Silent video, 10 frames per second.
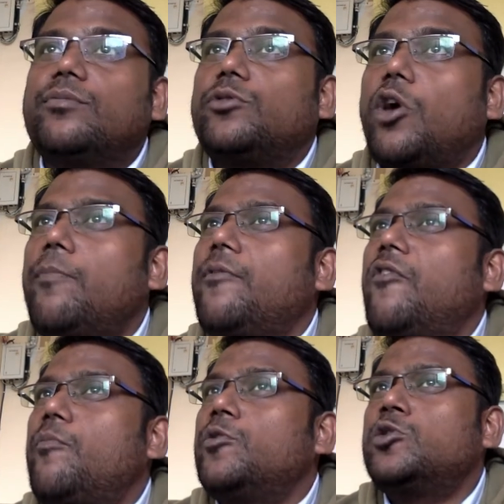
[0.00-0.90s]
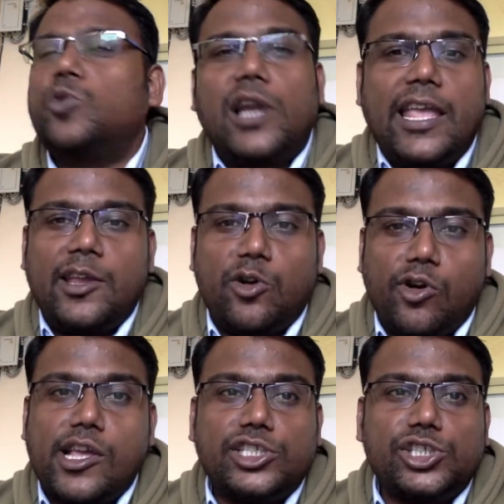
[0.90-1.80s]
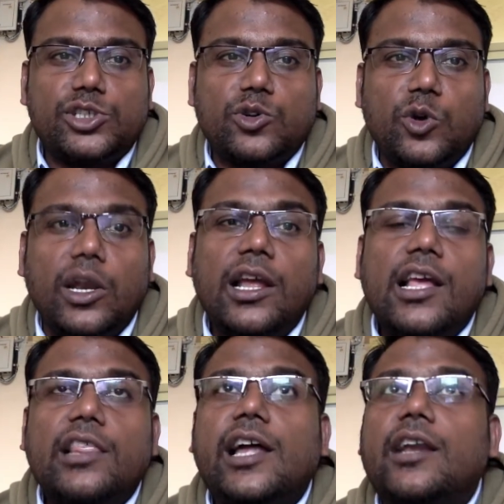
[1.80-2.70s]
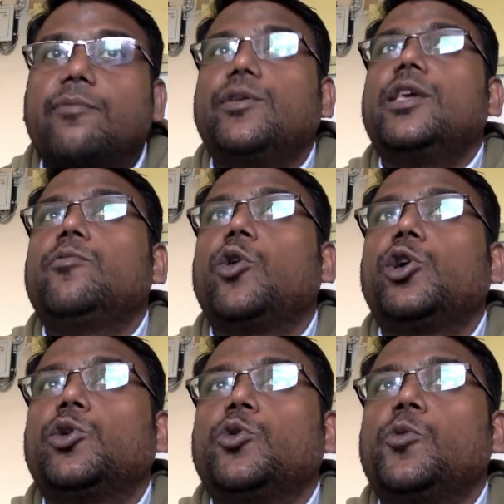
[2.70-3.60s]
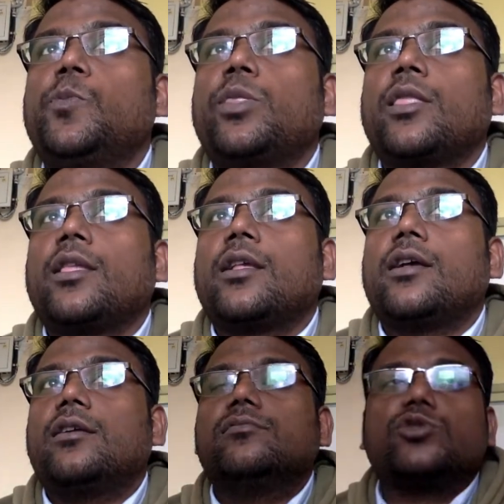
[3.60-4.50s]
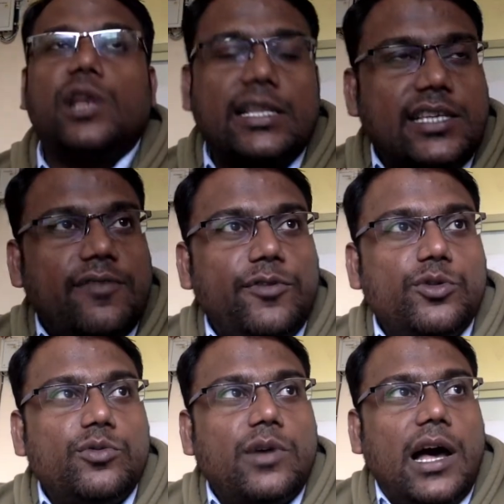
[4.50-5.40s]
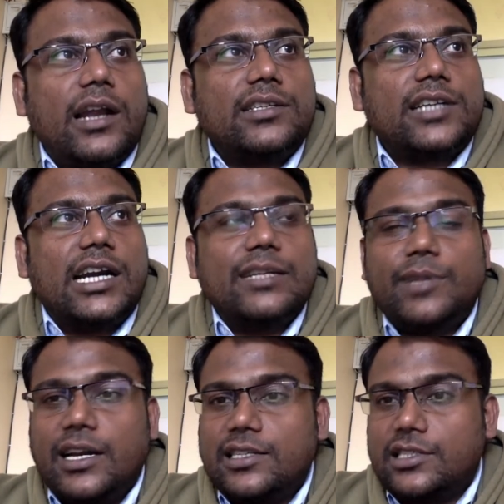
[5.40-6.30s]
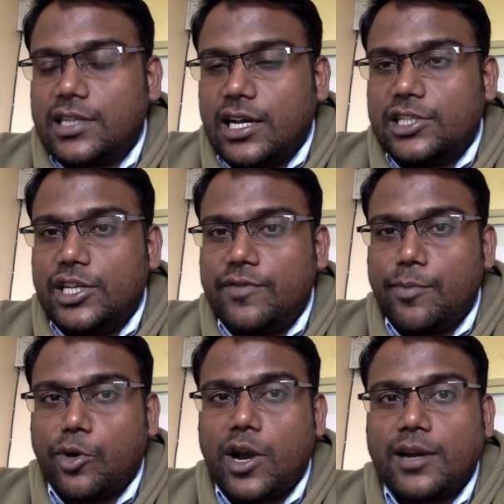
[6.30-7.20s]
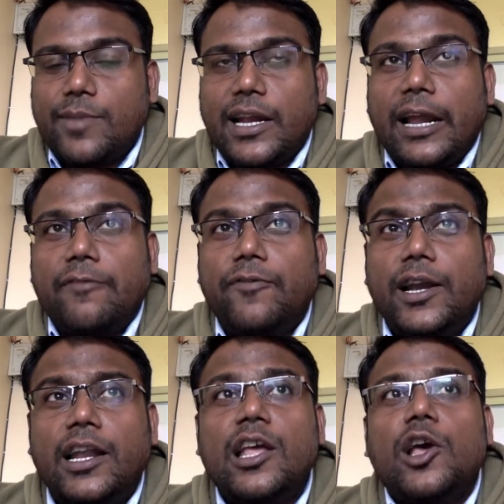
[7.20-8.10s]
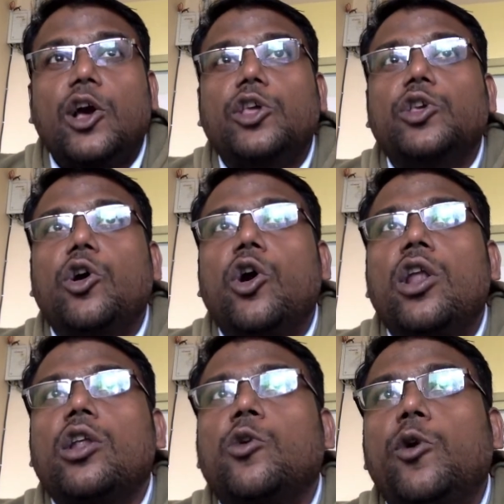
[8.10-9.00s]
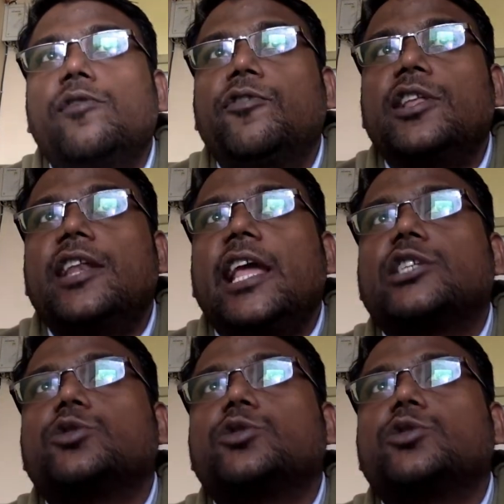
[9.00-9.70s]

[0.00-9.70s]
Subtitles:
top performers would like an audacious goal that we want to. So let's say if you are a startup that has achieved a product market fit, your goal for the next